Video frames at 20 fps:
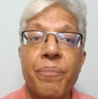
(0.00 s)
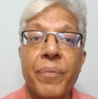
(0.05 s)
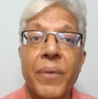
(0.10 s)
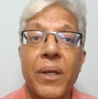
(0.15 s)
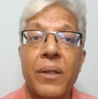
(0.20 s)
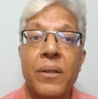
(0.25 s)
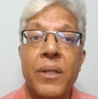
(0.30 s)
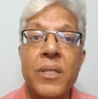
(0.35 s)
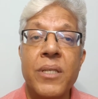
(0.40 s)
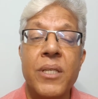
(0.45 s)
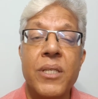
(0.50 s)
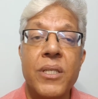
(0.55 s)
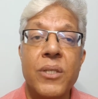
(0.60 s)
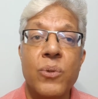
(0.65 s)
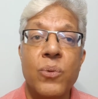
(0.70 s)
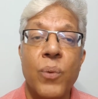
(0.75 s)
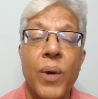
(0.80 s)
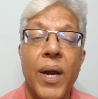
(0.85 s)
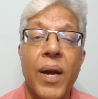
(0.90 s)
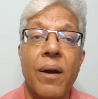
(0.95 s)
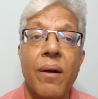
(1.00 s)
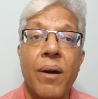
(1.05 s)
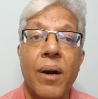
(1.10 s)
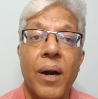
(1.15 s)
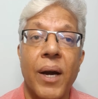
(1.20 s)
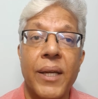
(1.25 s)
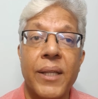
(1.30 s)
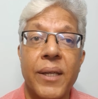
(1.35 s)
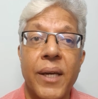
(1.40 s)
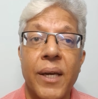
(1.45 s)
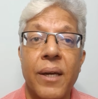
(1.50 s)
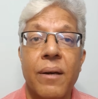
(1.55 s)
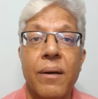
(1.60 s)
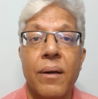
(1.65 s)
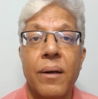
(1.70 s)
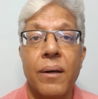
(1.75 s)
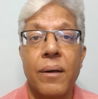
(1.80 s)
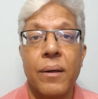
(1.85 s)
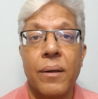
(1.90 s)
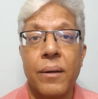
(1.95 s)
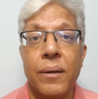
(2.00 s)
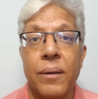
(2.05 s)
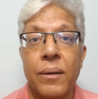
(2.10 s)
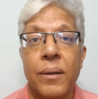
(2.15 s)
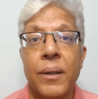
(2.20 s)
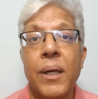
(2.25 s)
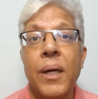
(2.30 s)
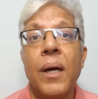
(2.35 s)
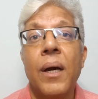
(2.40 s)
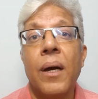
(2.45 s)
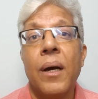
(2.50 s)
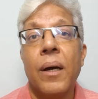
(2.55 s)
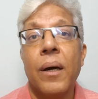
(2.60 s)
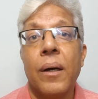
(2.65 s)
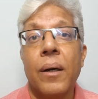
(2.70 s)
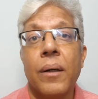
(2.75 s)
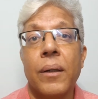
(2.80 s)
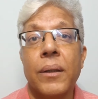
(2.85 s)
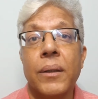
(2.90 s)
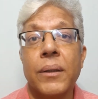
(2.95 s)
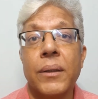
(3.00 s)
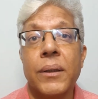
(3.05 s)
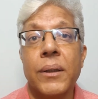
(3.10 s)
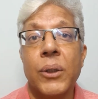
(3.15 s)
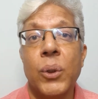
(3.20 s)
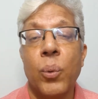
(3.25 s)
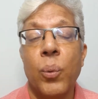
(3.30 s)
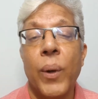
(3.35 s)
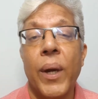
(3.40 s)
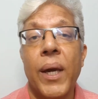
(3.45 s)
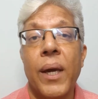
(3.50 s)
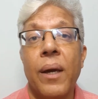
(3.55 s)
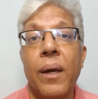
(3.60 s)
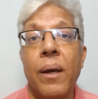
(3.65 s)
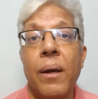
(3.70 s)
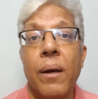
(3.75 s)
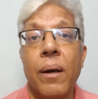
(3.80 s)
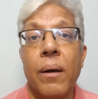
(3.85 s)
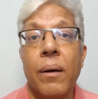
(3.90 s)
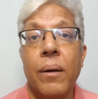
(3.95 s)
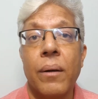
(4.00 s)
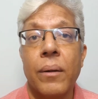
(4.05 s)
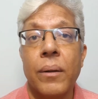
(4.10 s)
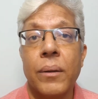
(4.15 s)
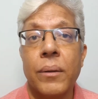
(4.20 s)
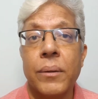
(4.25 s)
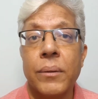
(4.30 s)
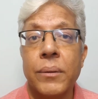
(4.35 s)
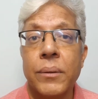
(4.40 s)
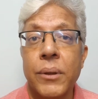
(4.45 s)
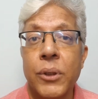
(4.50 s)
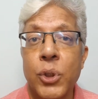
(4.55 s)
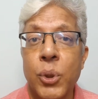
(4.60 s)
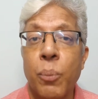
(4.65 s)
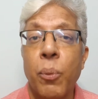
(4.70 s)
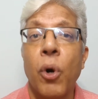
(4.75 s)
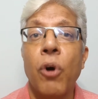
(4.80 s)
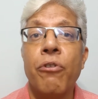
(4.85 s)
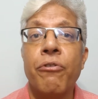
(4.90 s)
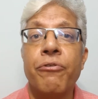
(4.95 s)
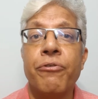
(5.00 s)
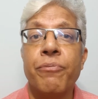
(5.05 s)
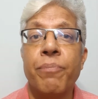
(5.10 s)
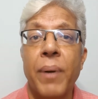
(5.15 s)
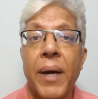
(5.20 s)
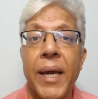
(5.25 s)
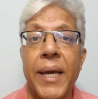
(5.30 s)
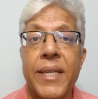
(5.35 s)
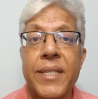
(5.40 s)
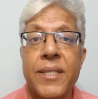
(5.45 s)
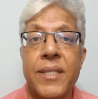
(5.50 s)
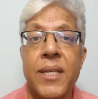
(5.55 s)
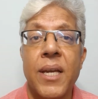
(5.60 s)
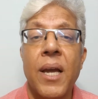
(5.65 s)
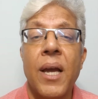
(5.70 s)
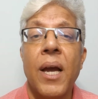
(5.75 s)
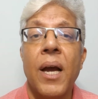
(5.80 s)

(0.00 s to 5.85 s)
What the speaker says: this is where I think the way Dubov plays,